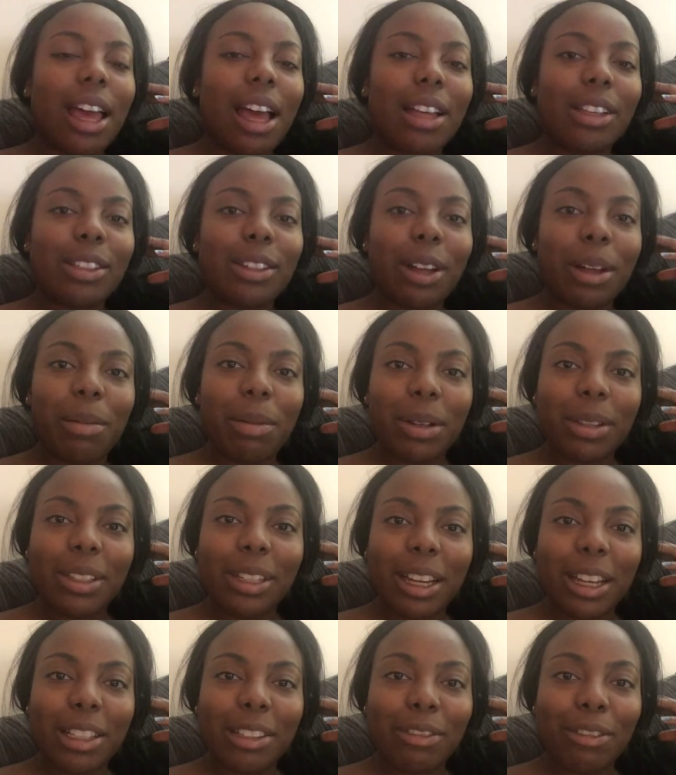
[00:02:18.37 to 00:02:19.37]
Yeah, sorry about
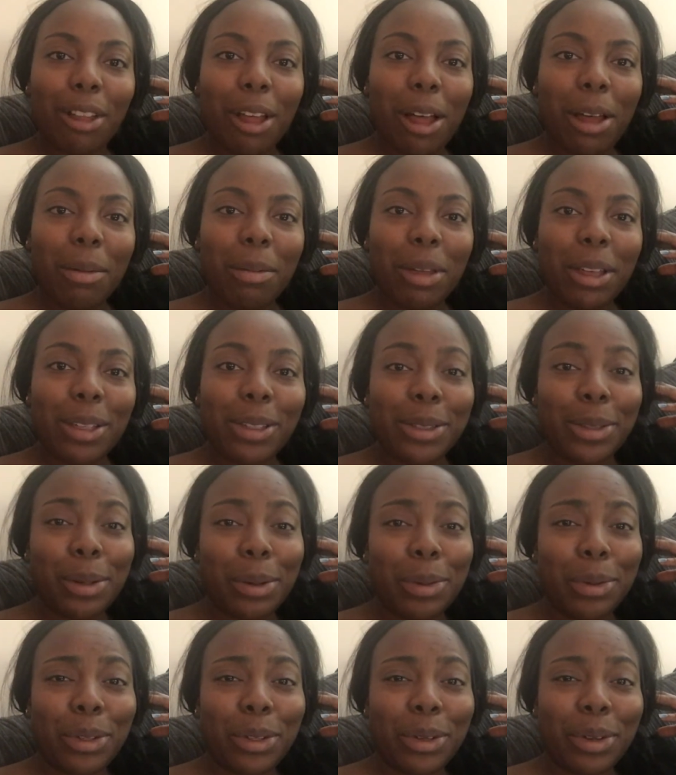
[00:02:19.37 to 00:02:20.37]
today's vlog being
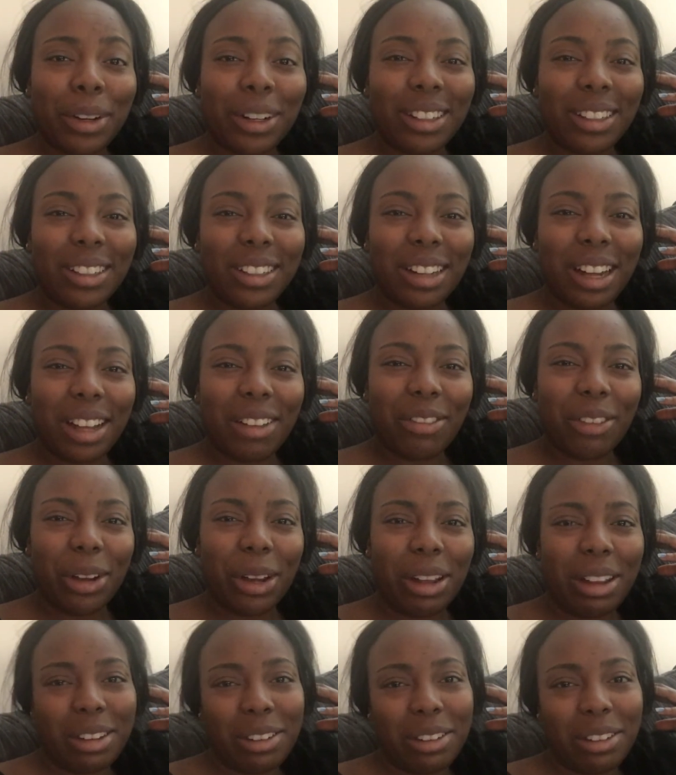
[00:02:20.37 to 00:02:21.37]
so short and not
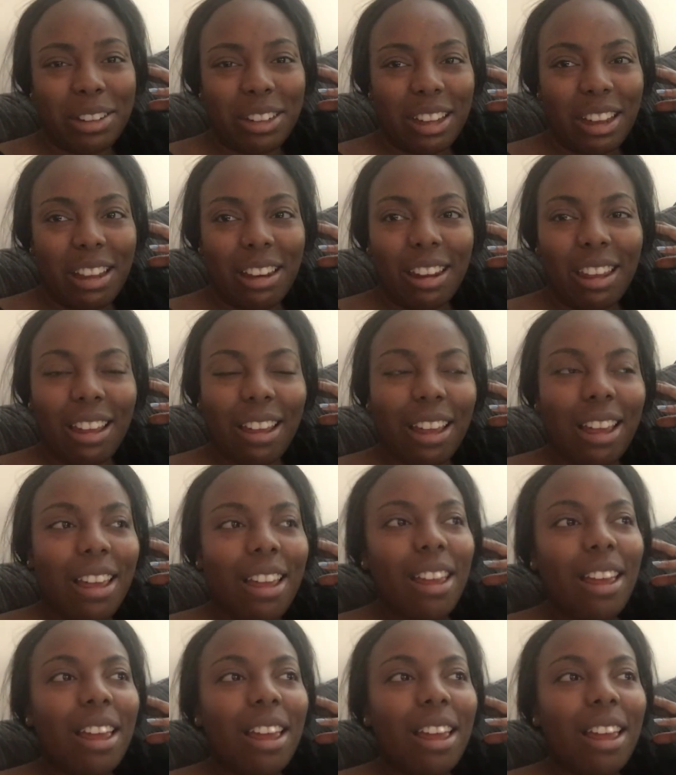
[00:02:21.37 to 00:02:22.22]
very entertaining,